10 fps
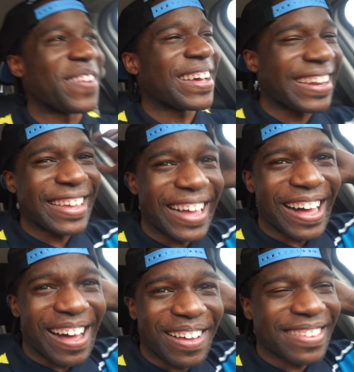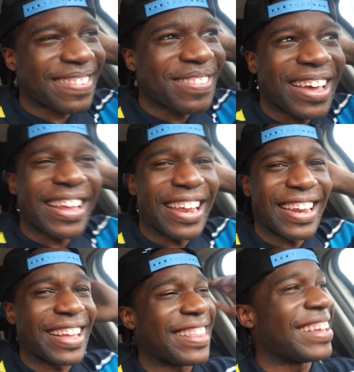funny, y'all. I swear that
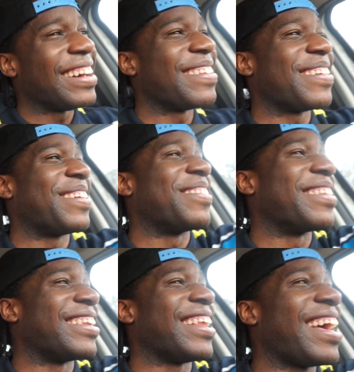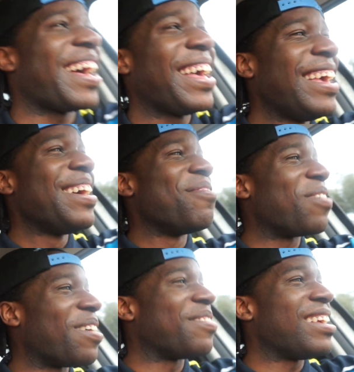nigga DeAndre was laughing.
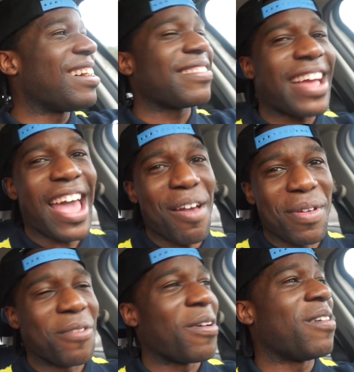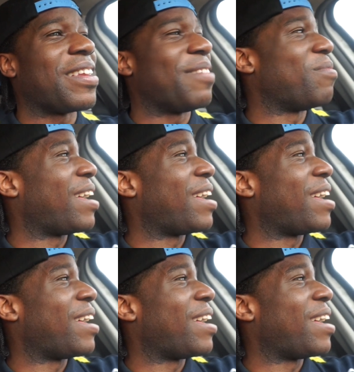Bro, DeAndre had me rolling,